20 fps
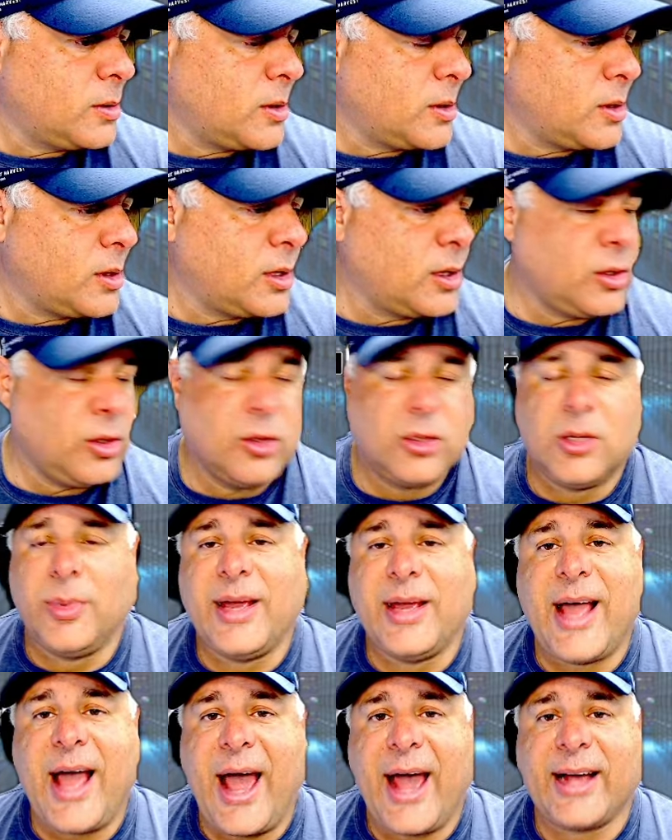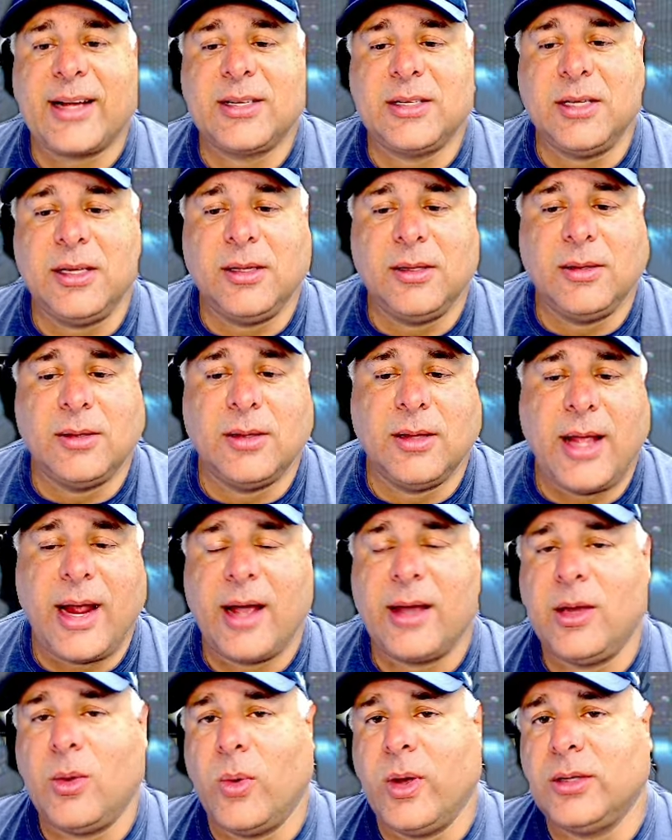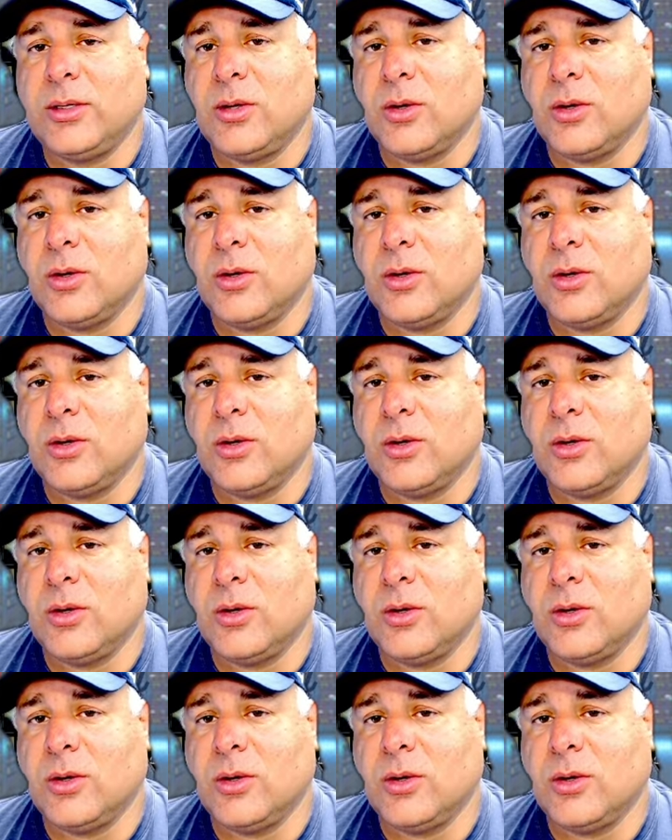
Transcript: used to be Axie. Now he went